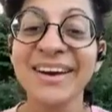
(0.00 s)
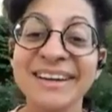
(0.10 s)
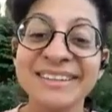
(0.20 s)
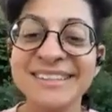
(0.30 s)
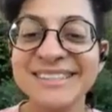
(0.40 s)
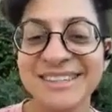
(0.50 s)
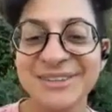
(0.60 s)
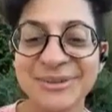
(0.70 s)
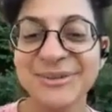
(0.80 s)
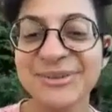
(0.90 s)
Karen, to
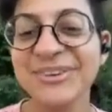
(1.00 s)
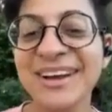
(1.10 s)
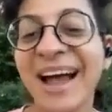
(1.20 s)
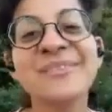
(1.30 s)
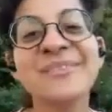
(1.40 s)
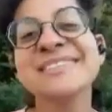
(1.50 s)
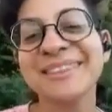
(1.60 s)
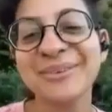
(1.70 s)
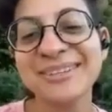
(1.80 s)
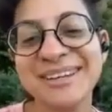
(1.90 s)
see you. I was
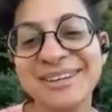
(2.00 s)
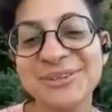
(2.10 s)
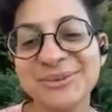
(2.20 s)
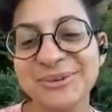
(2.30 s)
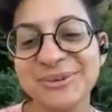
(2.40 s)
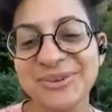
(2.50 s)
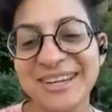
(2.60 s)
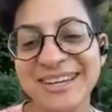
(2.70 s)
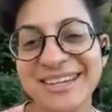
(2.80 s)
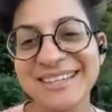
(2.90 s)
at the residential
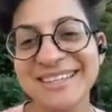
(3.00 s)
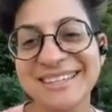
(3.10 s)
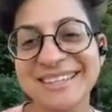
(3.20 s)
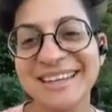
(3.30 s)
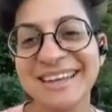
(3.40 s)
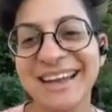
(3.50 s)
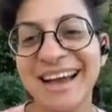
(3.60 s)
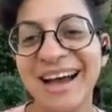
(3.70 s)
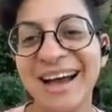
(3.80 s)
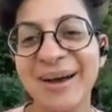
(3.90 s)
retreat.
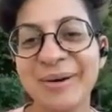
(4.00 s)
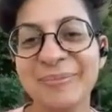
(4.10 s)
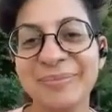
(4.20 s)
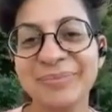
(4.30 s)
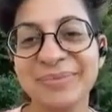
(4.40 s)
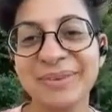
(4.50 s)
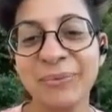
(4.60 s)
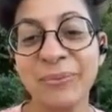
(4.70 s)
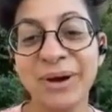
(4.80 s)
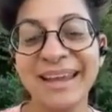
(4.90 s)

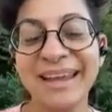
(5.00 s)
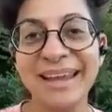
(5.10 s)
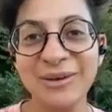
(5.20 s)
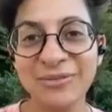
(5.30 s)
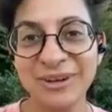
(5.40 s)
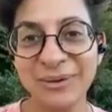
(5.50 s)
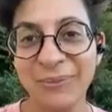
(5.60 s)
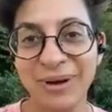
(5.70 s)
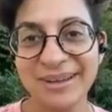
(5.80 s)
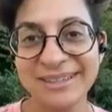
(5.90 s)
What a gift
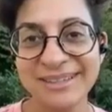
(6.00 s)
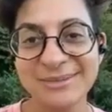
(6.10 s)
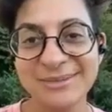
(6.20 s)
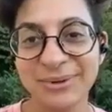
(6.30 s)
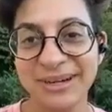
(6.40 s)
it was.